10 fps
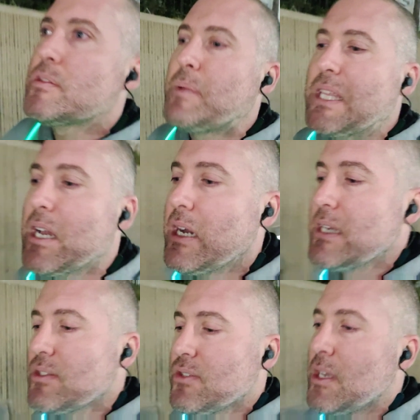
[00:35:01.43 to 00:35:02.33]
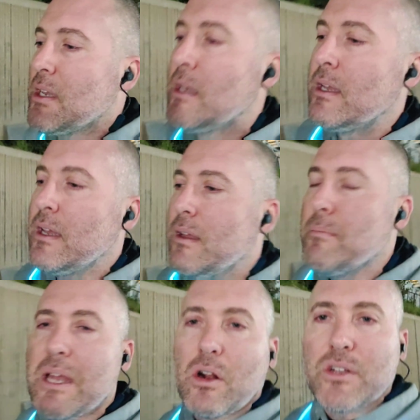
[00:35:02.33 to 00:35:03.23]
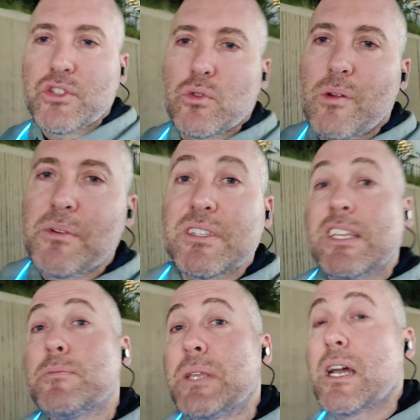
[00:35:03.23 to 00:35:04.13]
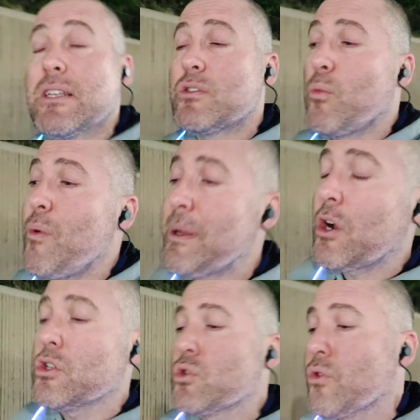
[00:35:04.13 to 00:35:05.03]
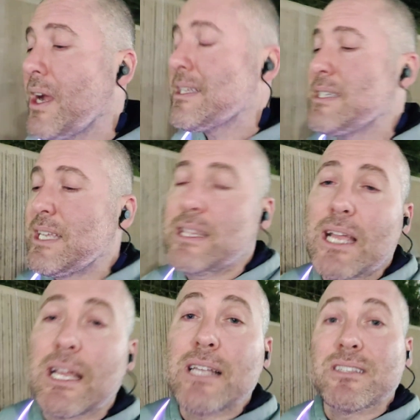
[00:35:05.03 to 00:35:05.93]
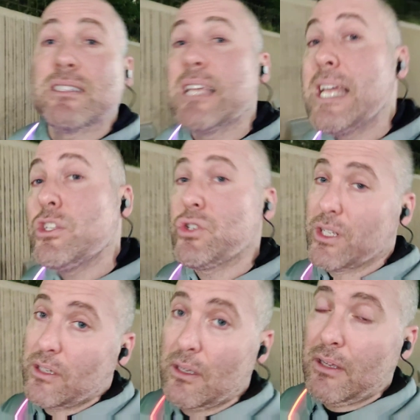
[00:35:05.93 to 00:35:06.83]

just because men aren't screamers, it's because the women are trying to get that guy's attention.